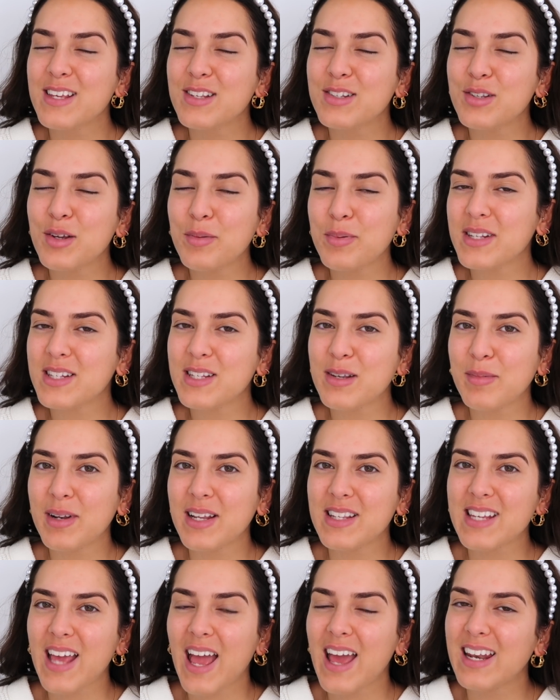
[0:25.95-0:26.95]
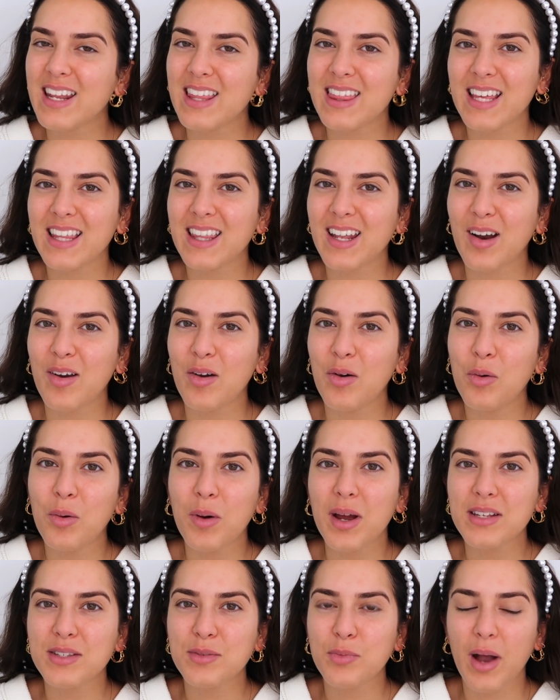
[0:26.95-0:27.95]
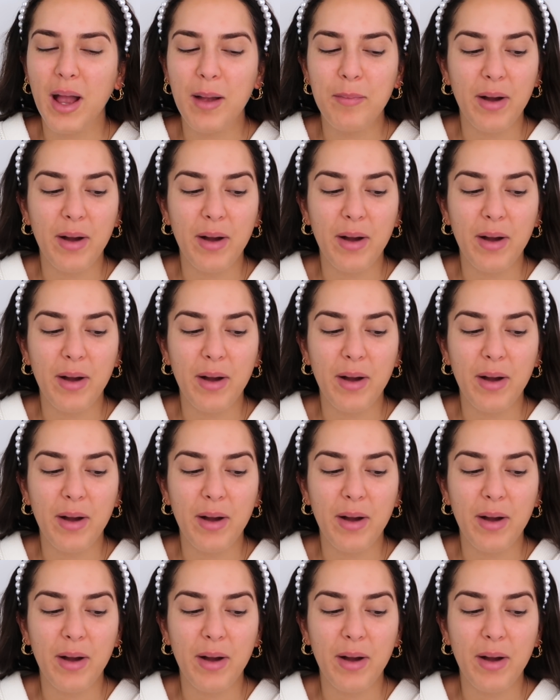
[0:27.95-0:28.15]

super similar to anything that I always wear,